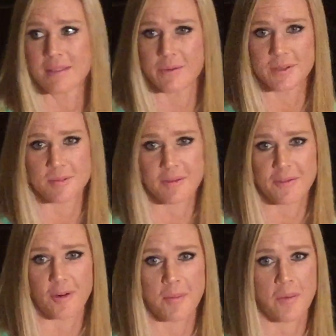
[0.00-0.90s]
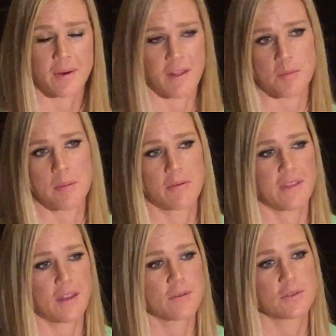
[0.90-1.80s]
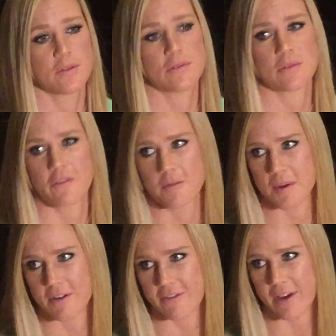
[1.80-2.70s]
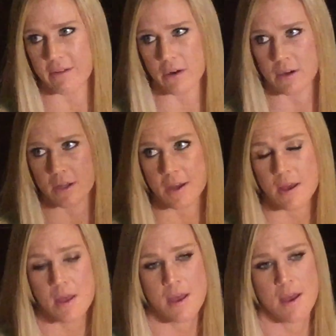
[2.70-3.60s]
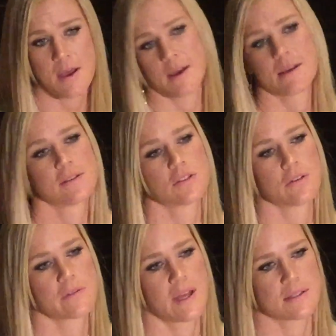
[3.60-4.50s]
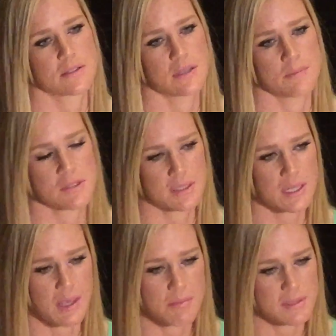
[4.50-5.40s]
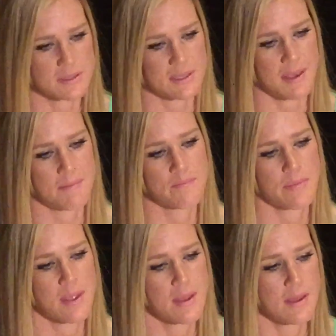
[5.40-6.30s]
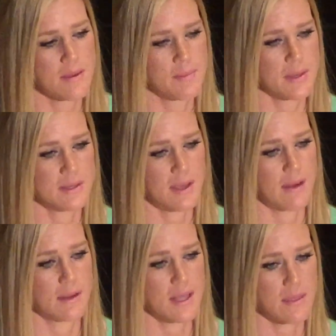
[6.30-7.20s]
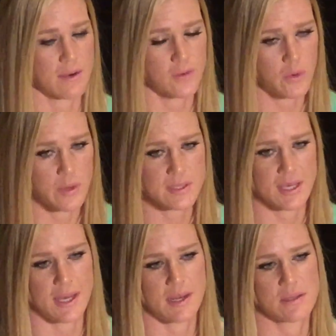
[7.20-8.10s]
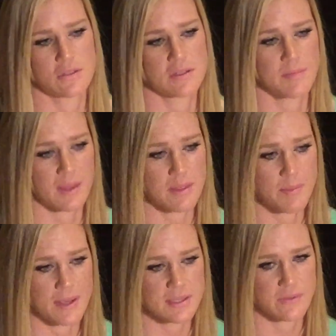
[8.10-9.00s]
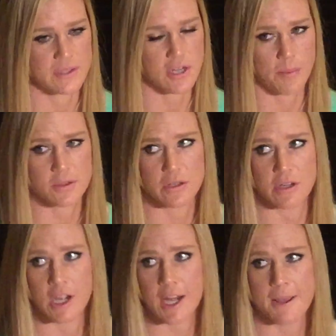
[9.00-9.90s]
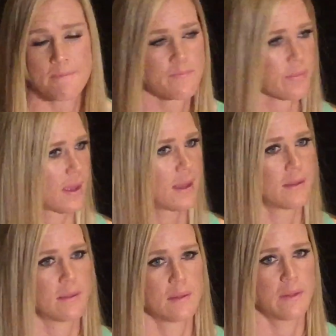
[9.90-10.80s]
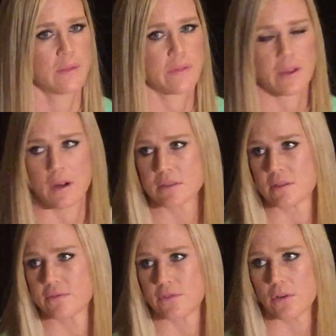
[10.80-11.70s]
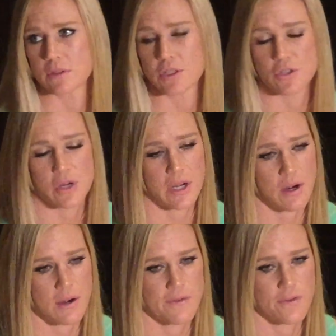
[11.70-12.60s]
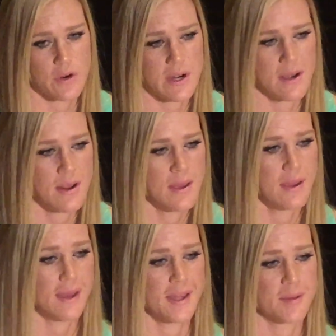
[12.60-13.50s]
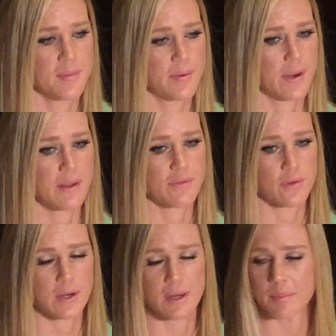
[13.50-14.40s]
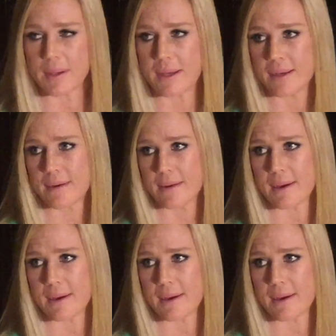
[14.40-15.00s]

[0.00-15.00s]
that was before me, when a lot of people thought it was too soon for me to fight Ronda. And so I'm just going to keep the same mentality that I've always had, is just make the best of each opportunity and let the cards unfold. Train hard for it and be ready for it, but